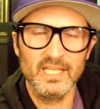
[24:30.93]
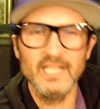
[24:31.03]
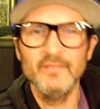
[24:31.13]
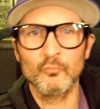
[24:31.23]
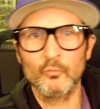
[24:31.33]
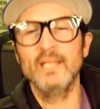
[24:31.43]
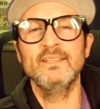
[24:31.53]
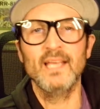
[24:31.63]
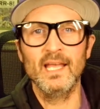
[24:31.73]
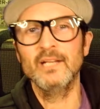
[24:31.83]
even
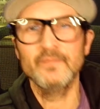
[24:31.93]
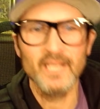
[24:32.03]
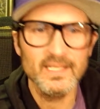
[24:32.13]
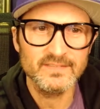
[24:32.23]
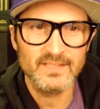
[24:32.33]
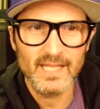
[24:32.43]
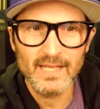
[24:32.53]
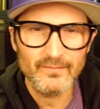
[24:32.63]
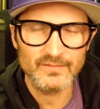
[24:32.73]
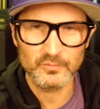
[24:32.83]
ranked ahead of Case and
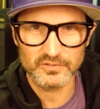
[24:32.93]
Evans,